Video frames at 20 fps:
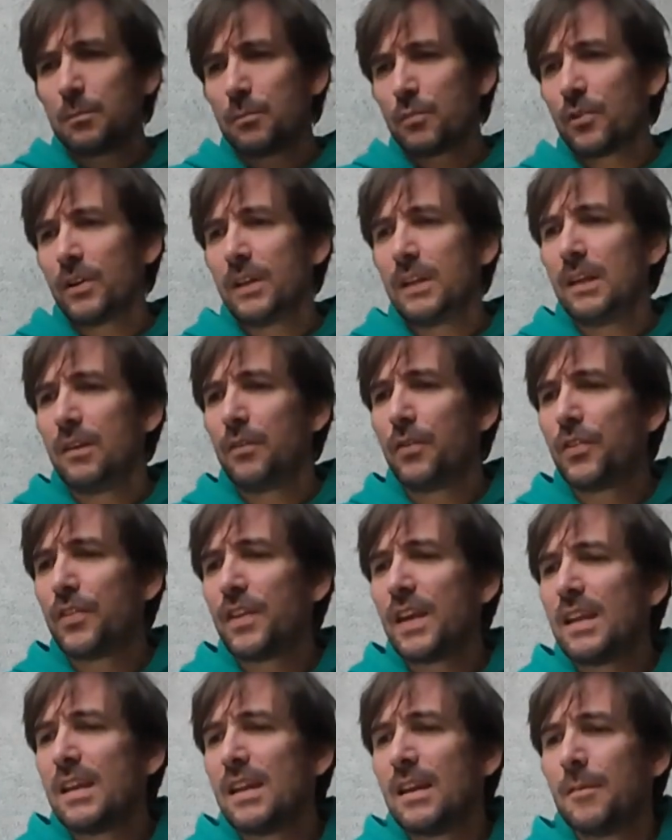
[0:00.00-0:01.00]
pretty
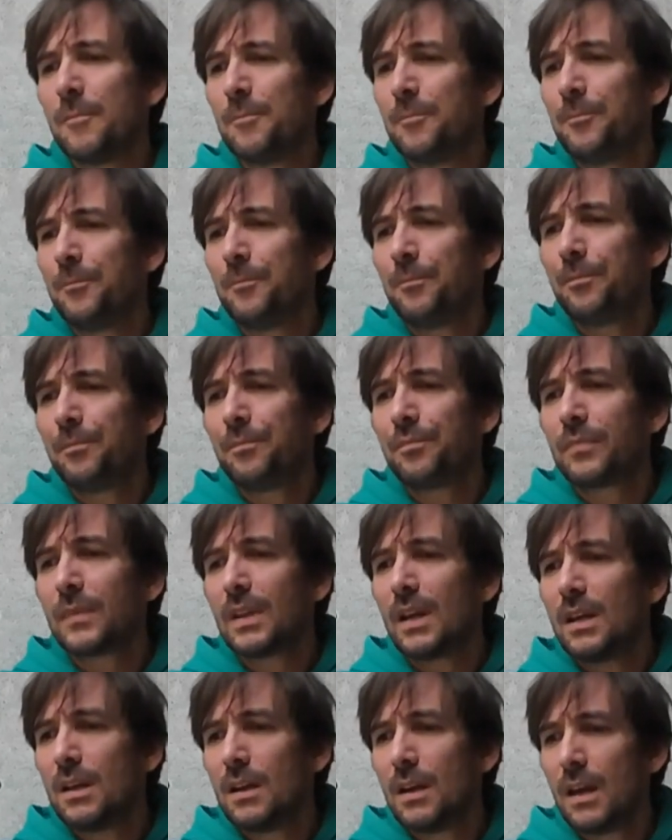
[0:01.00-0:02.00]
thin.
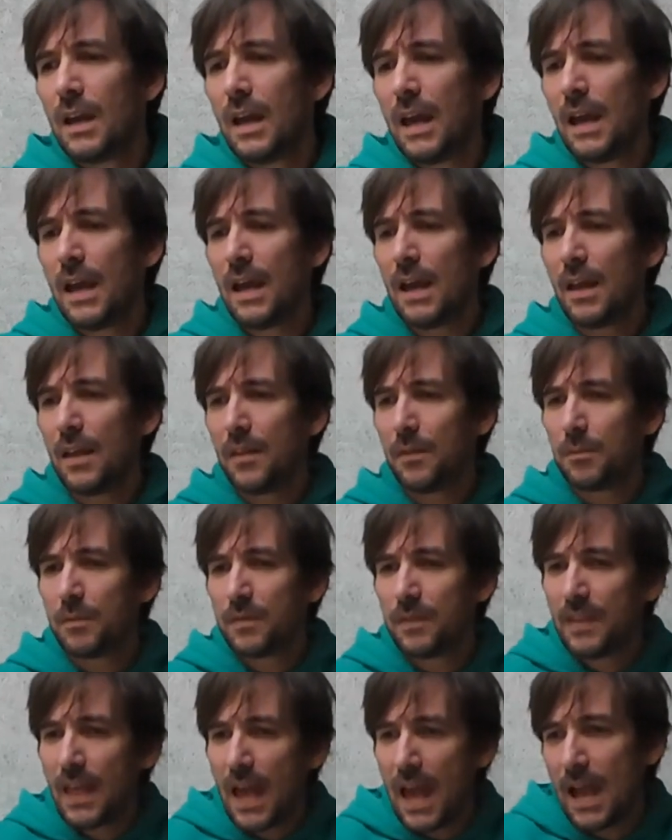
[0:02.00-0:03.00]
And
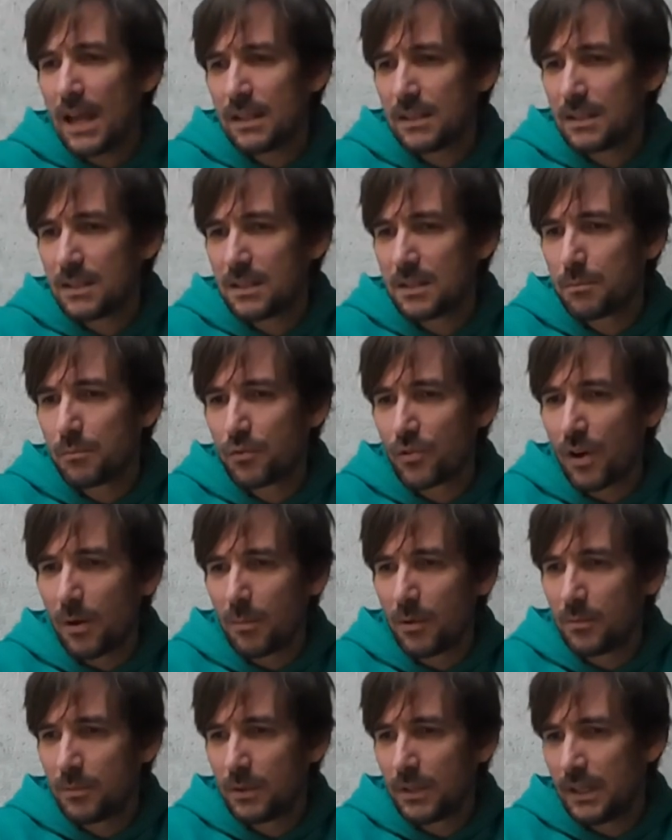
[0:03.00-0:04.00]
that's
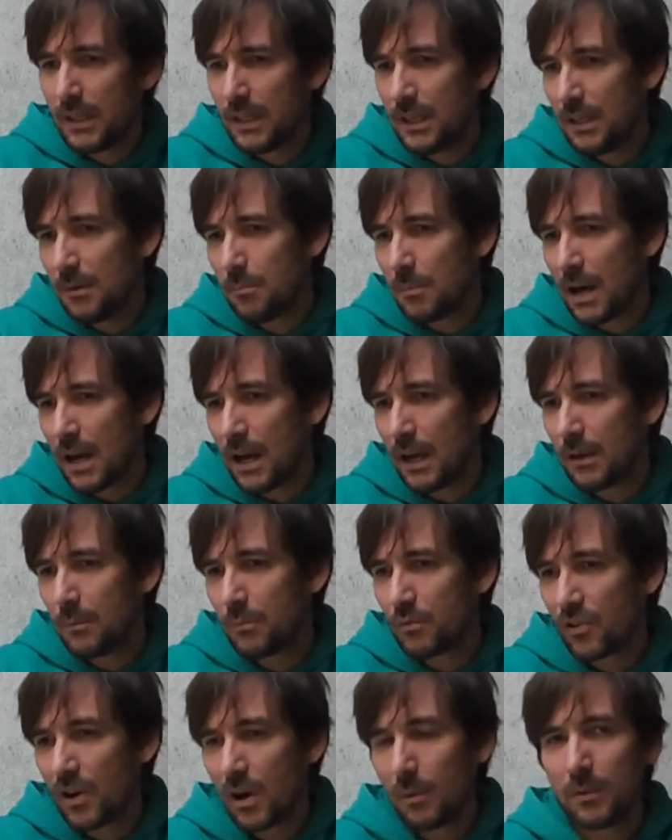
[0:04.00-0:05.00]
probably my
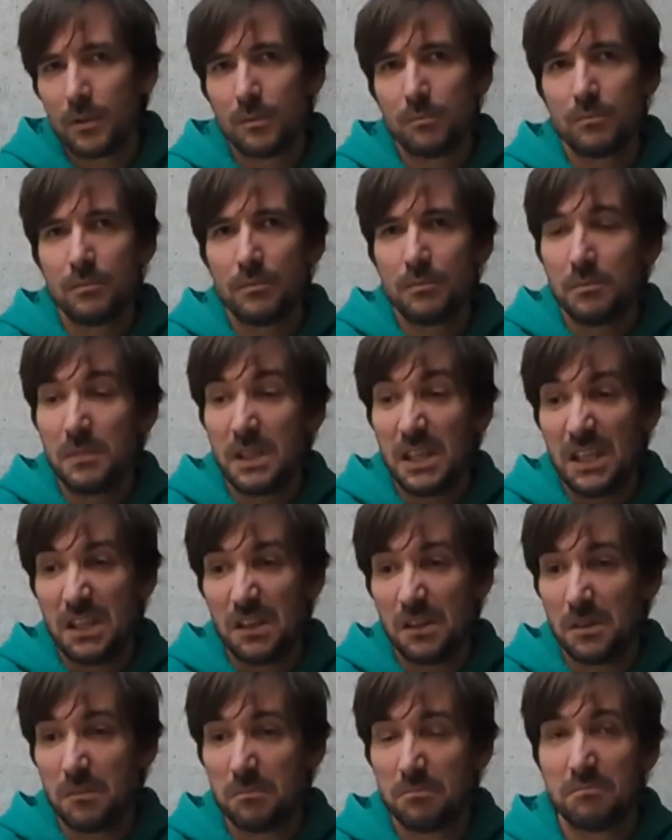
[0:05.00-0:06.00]
problem
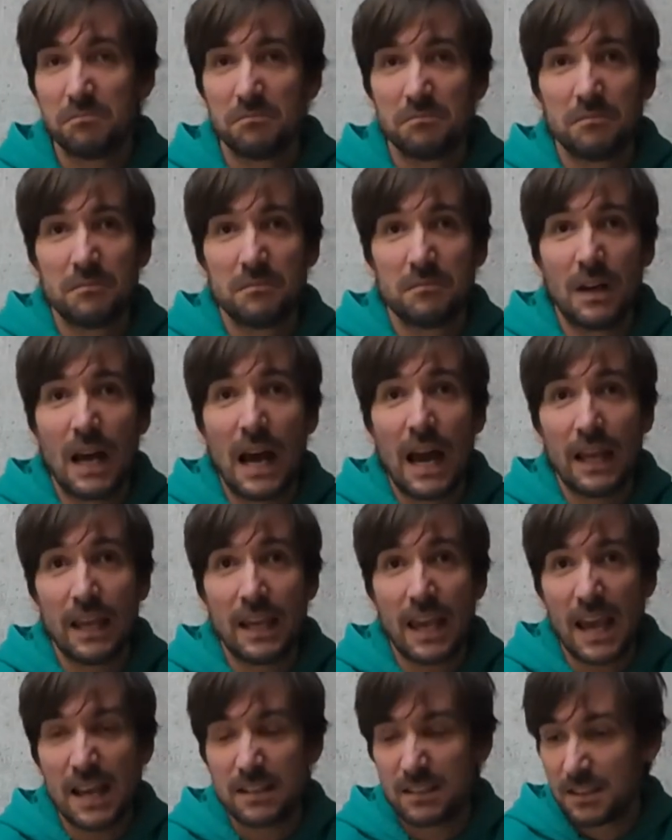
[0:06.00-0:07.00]
here, I
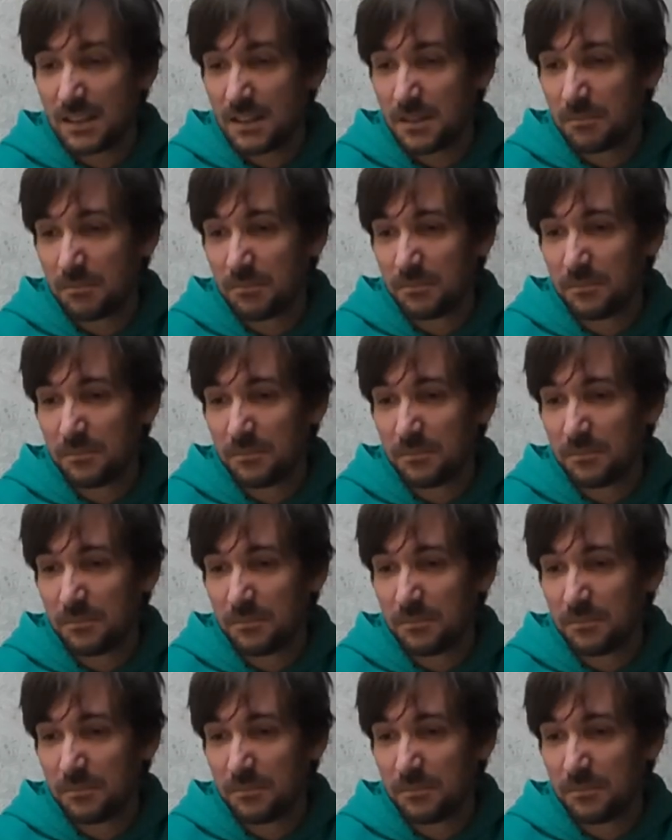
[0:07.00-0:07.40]
guess.